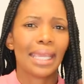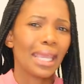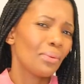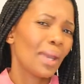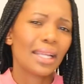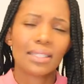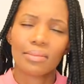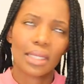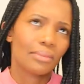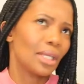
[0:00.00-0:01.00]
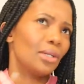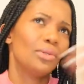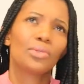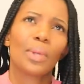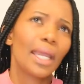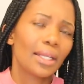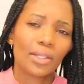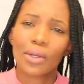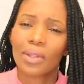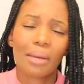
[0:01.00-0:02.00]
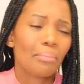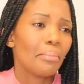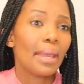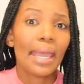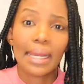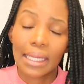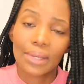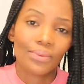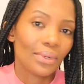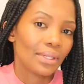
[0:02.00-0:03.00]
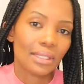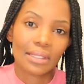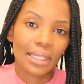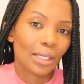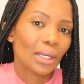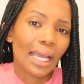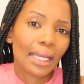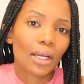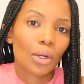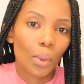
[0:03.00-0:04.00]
gain weight sometimes i lose weight you know there are many reasons and like